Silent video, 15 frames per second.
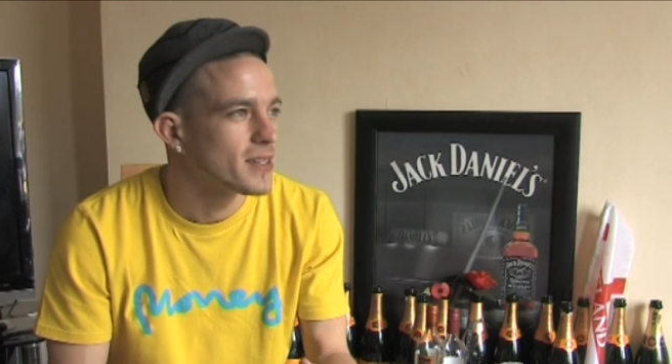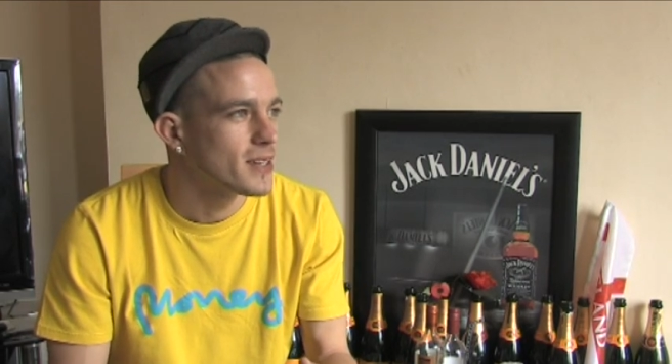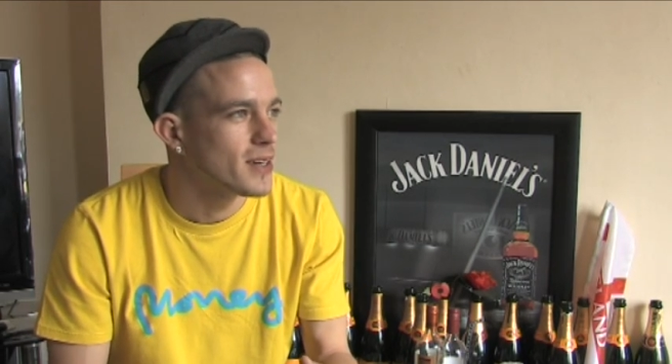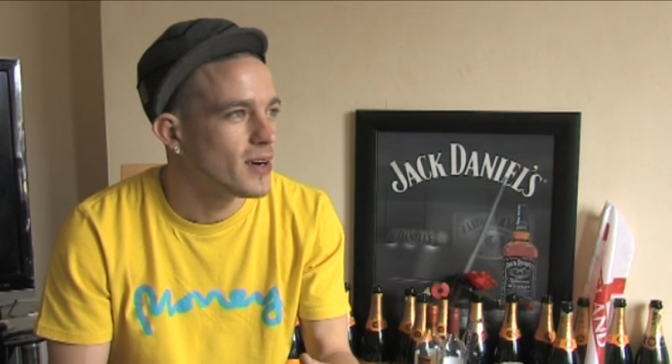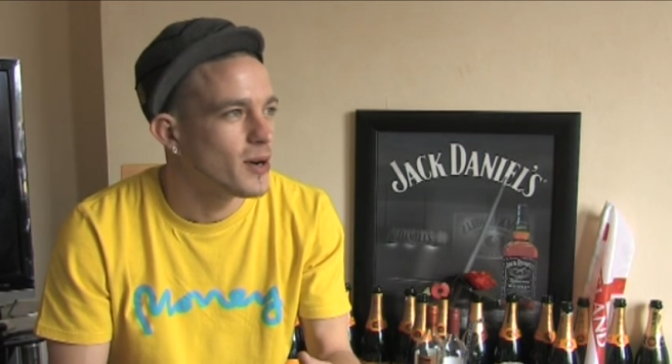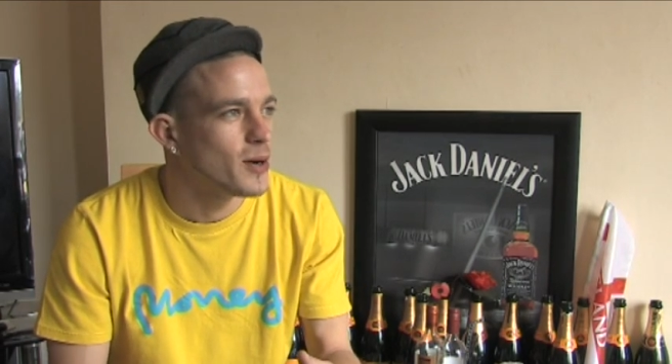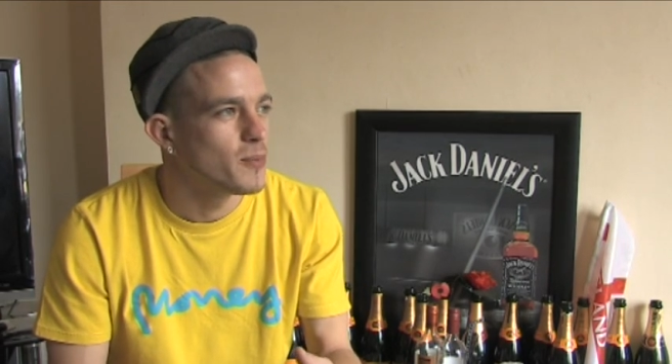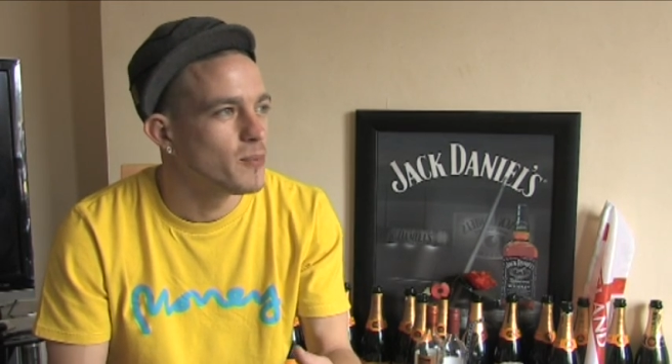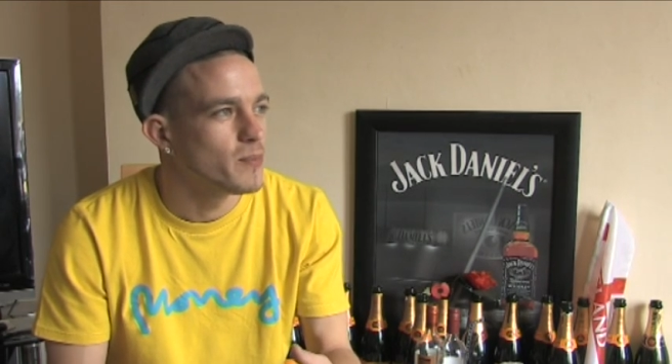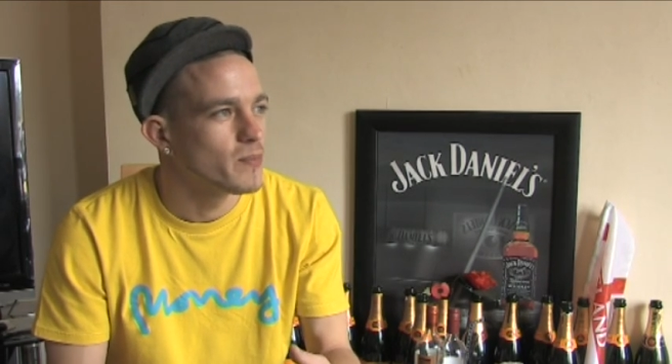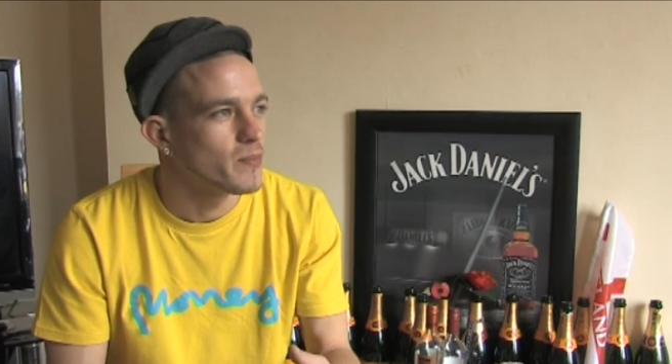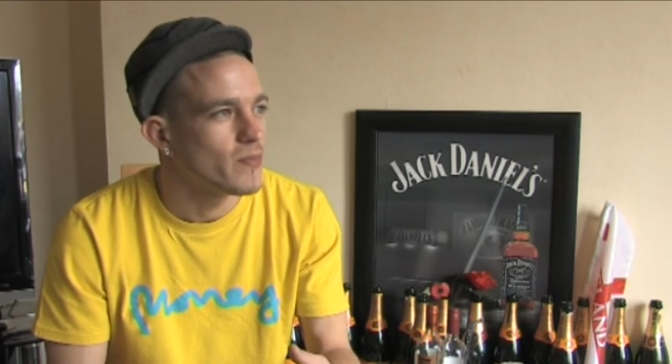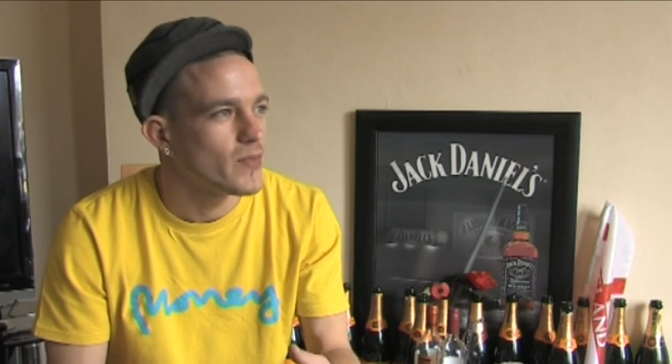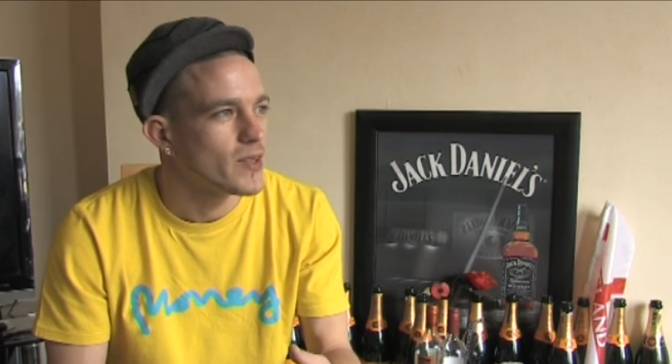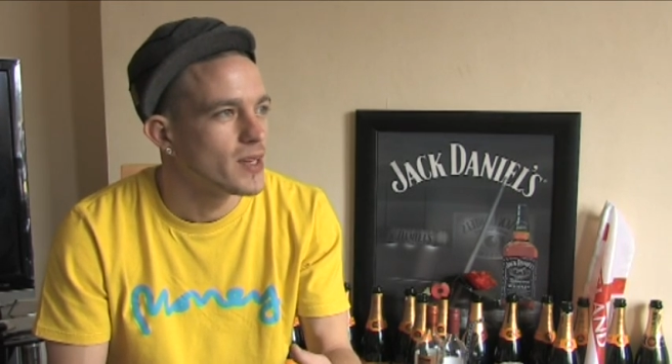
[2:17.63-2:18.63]

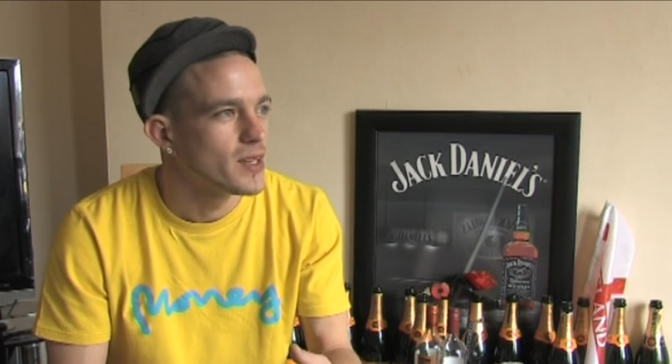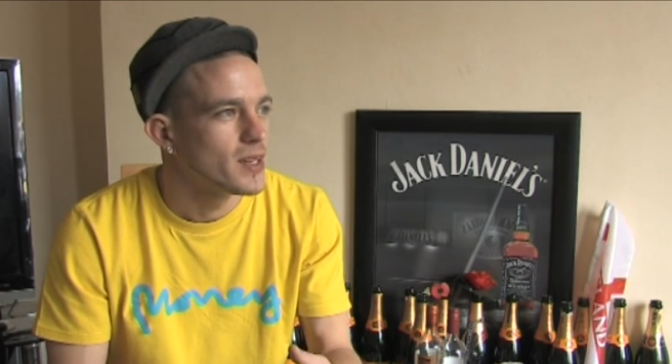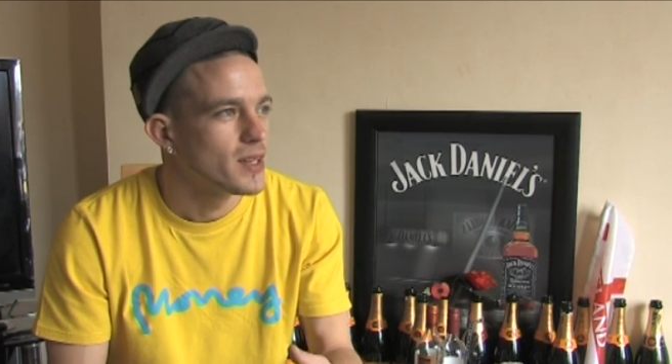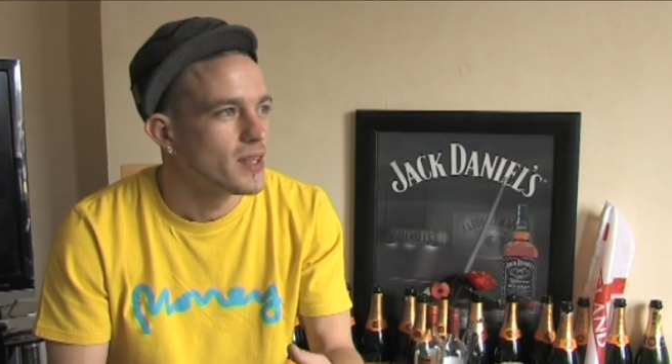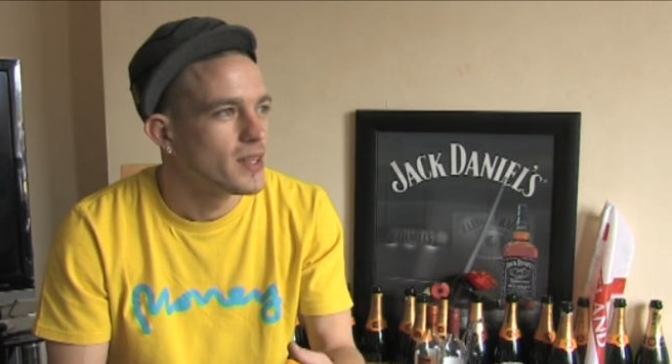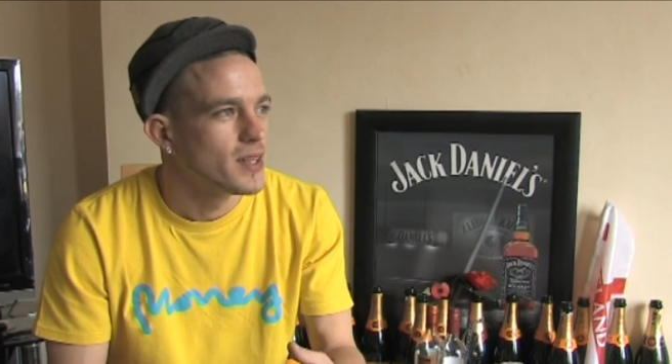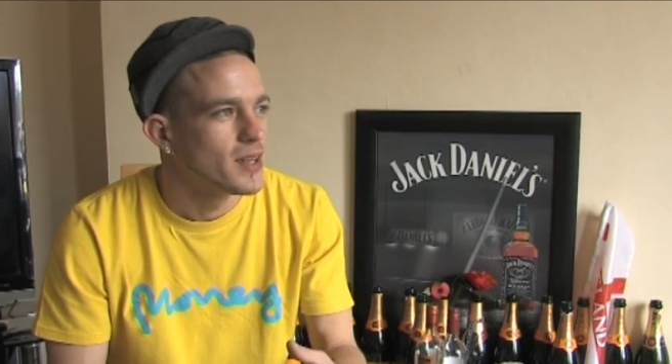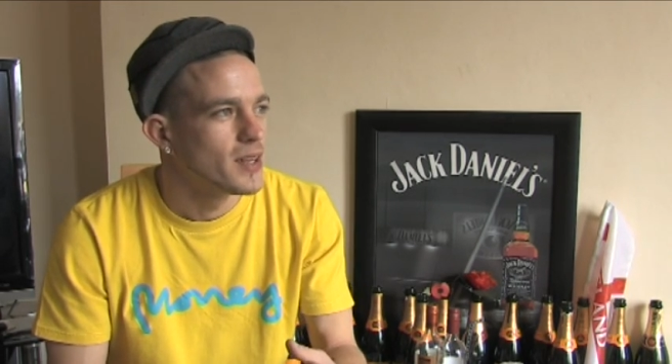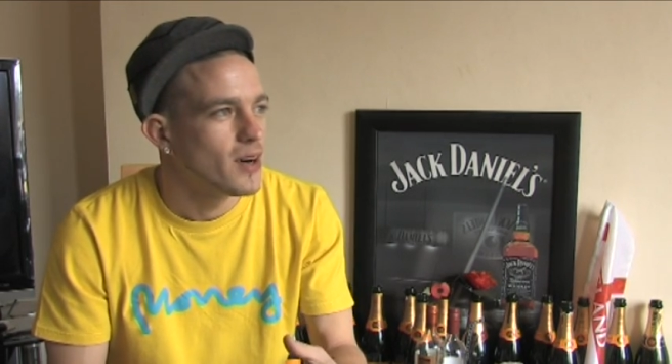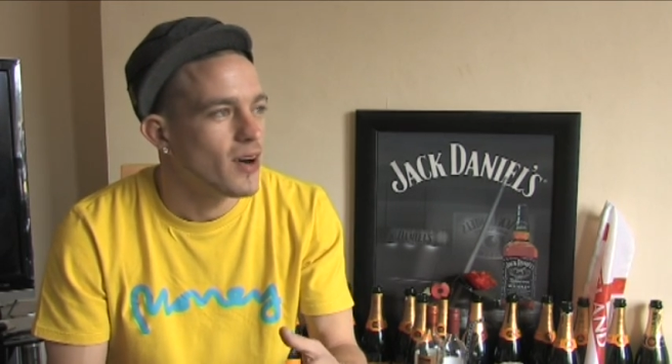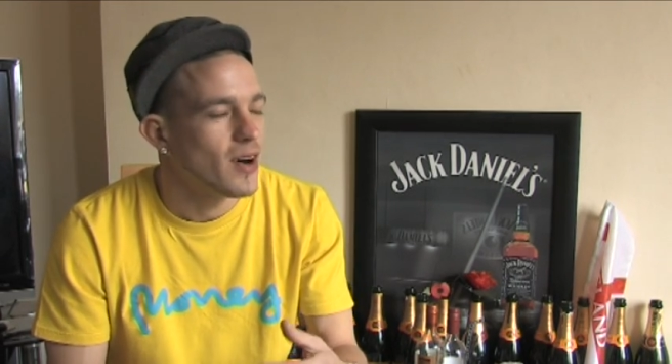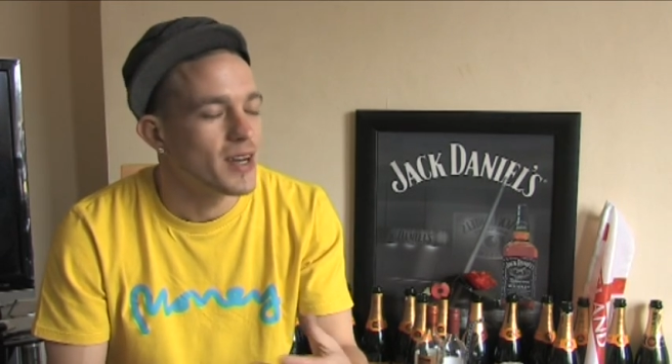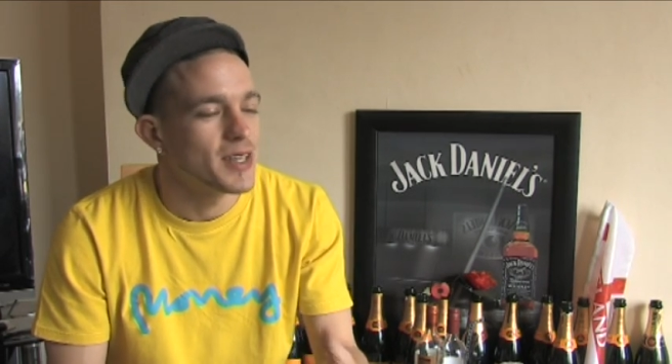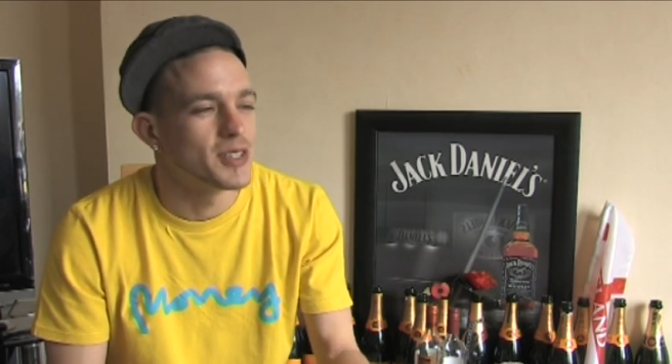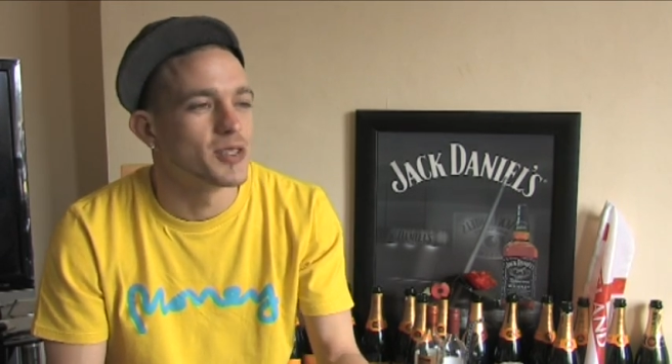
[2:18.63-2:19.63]

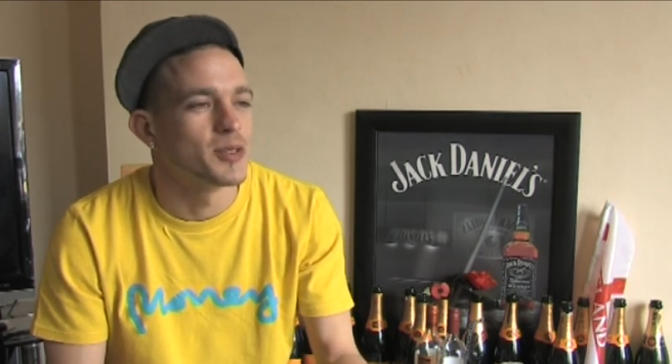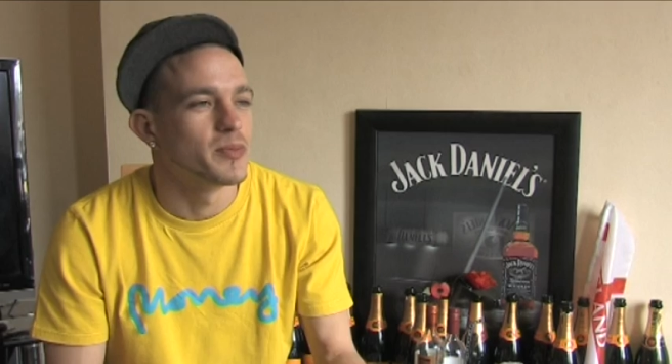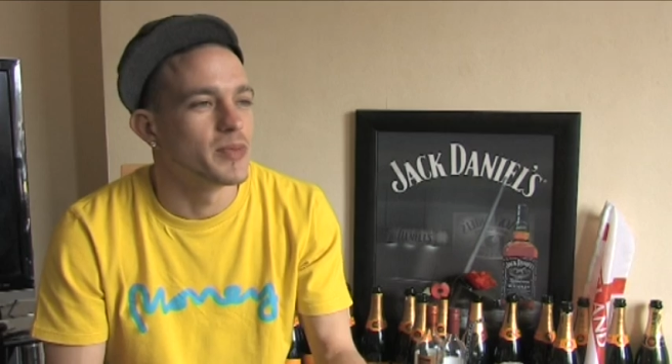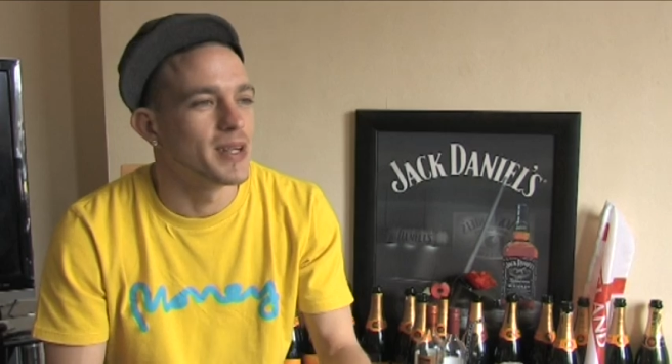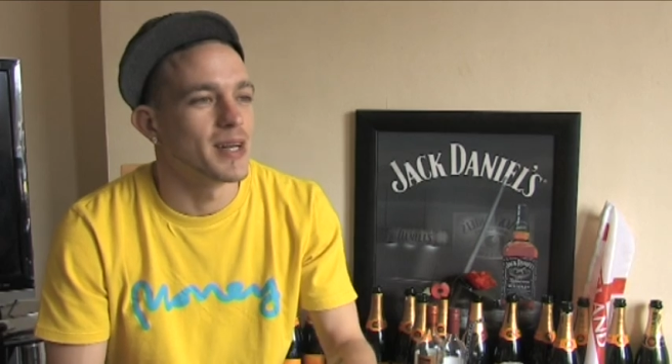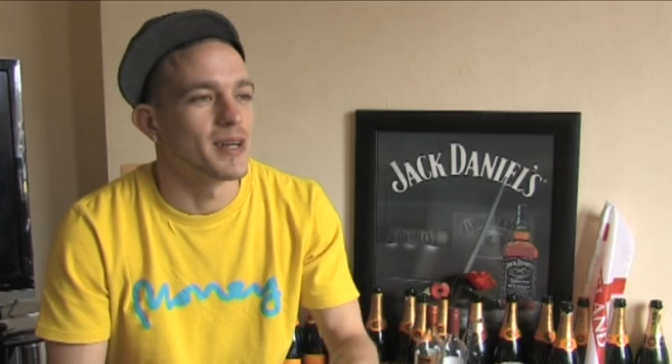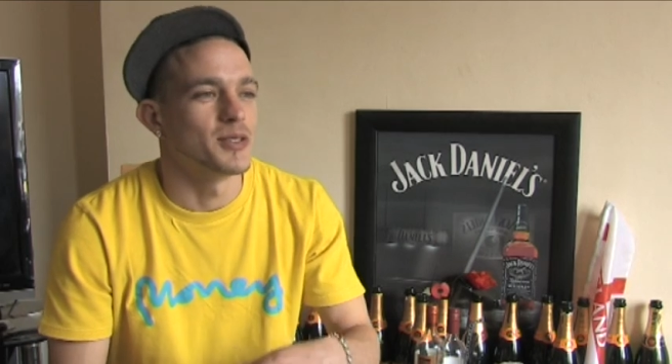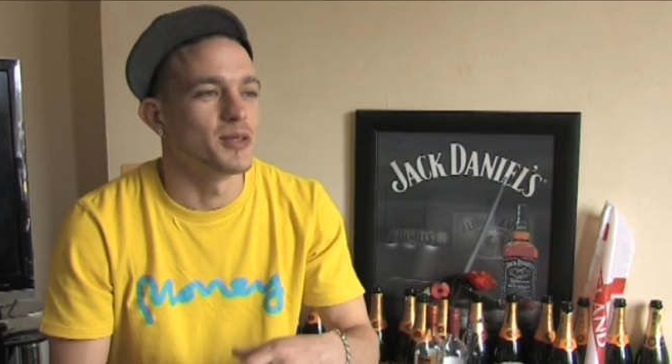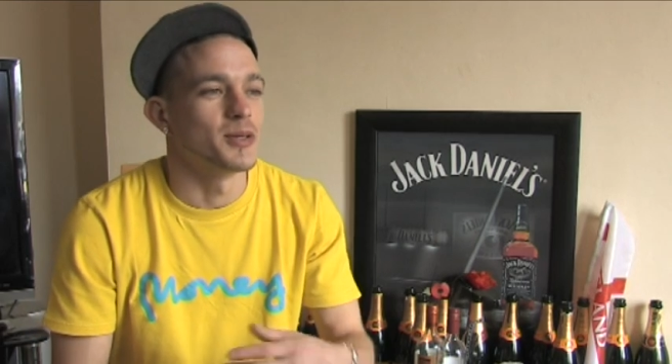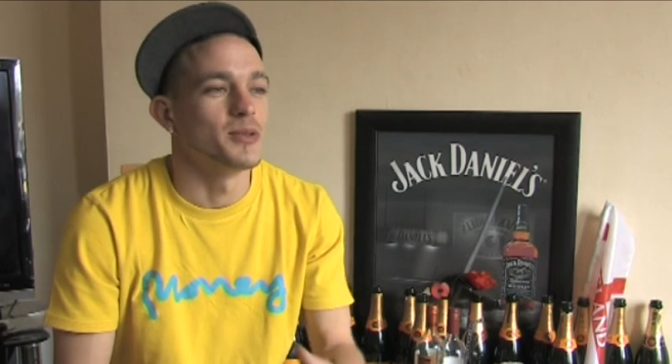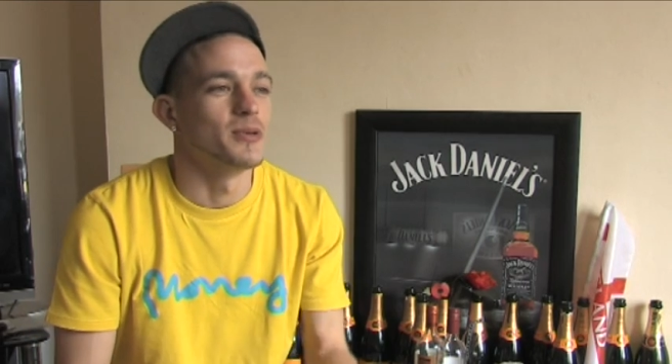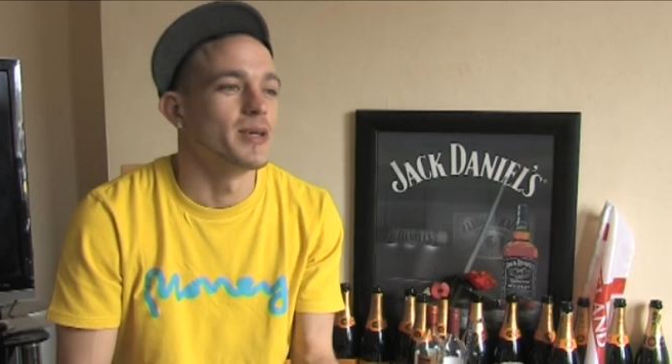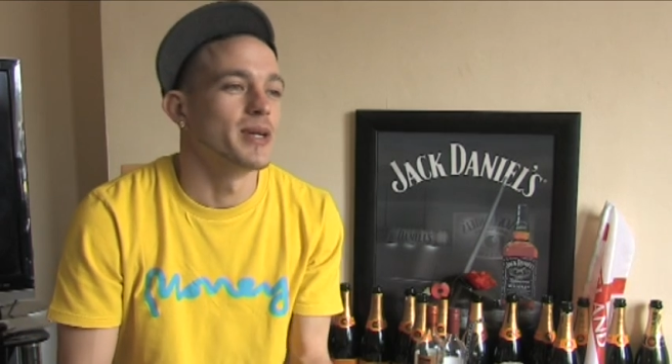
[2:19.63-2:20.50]
artists should be allowed to do